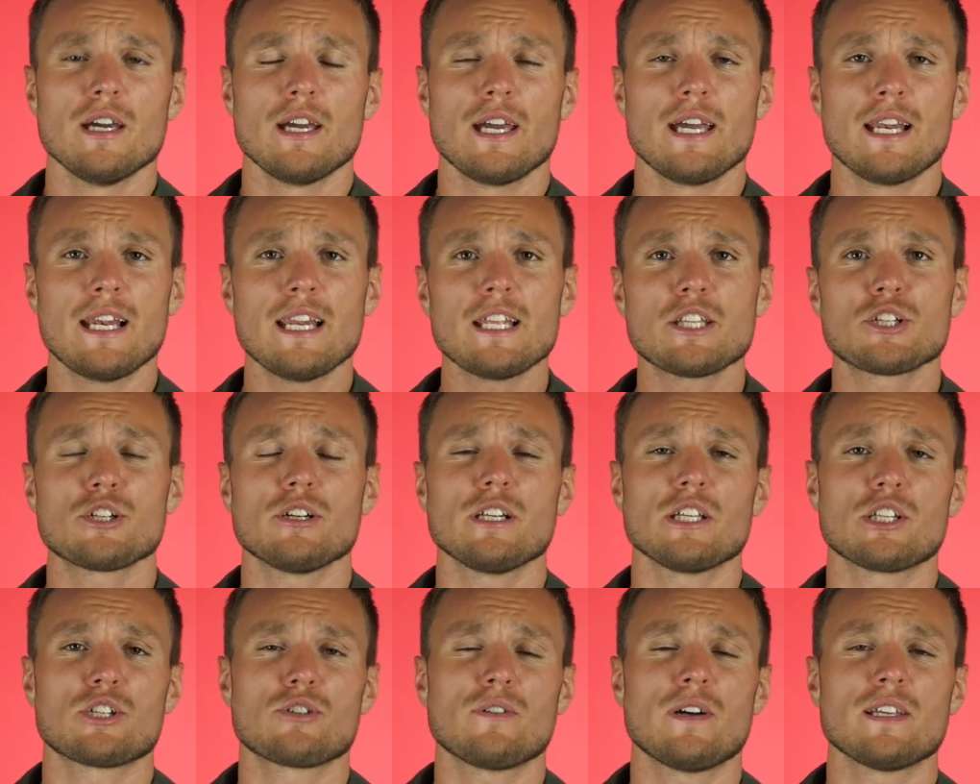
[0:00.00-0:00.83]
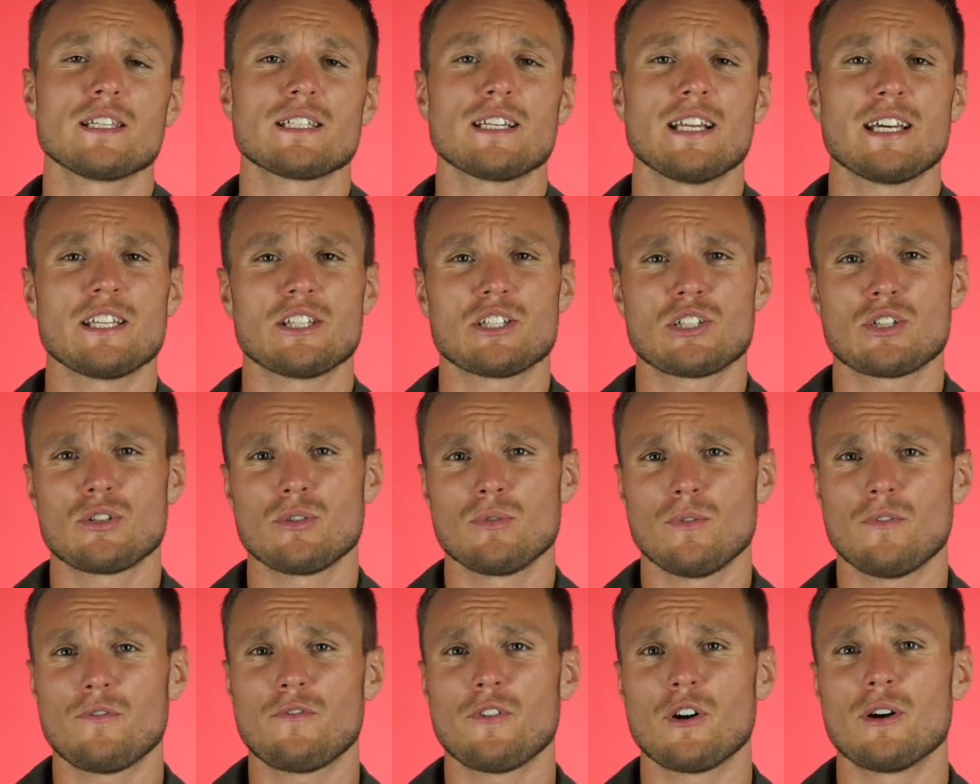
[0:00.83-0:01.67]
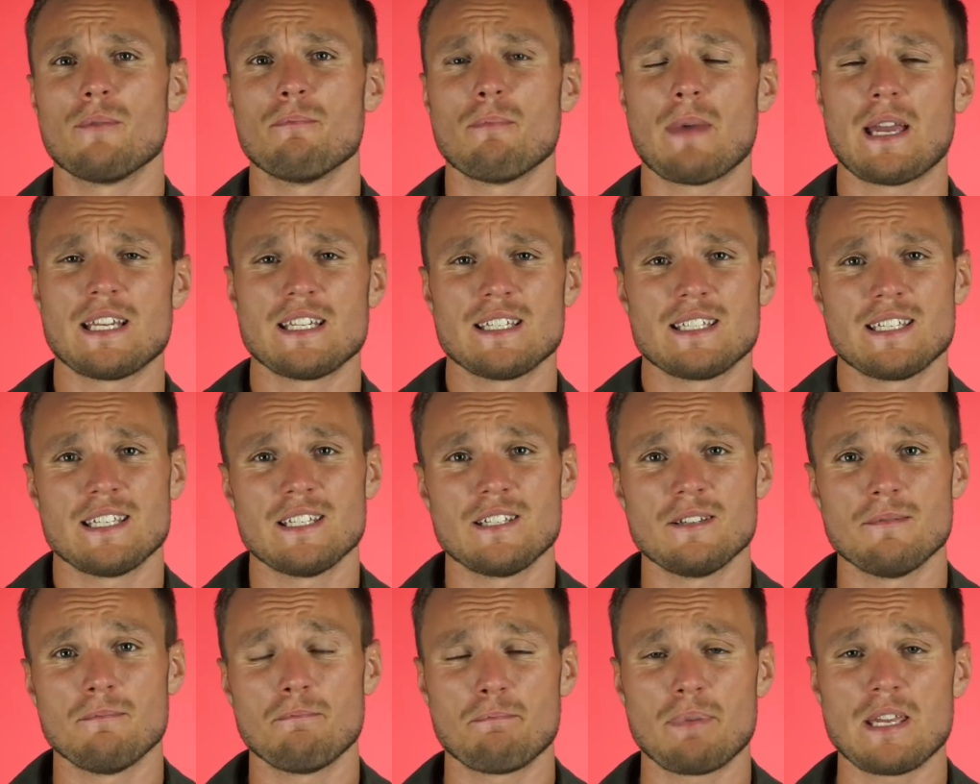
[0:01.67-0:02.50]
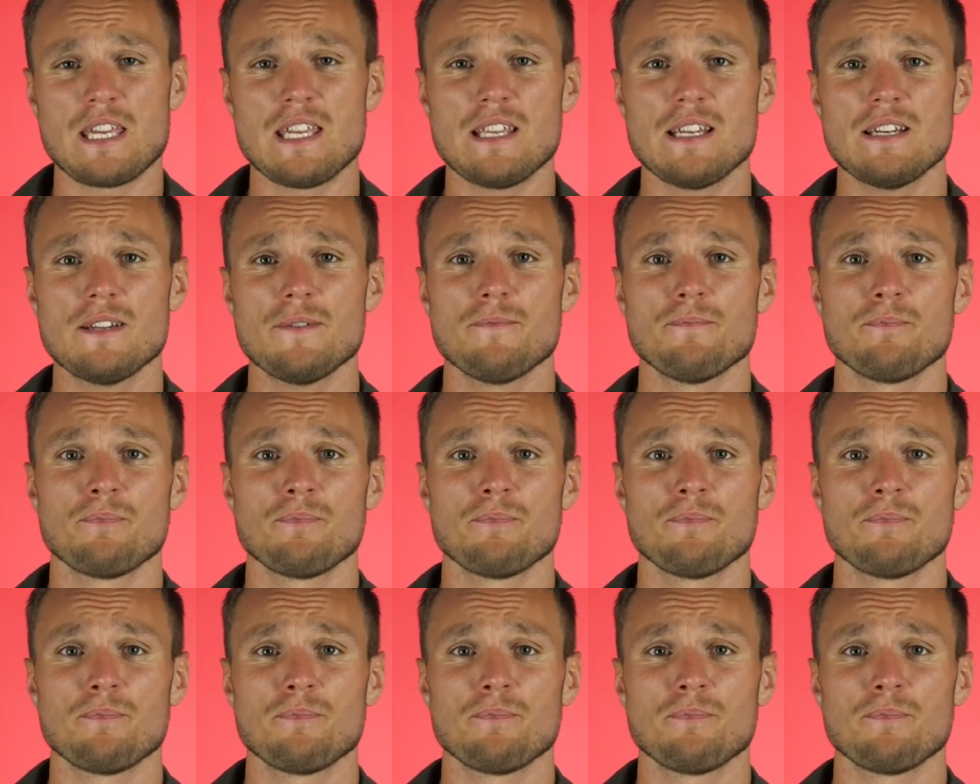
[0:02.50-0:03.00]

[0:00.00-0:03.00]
It literally translates to fermented bean,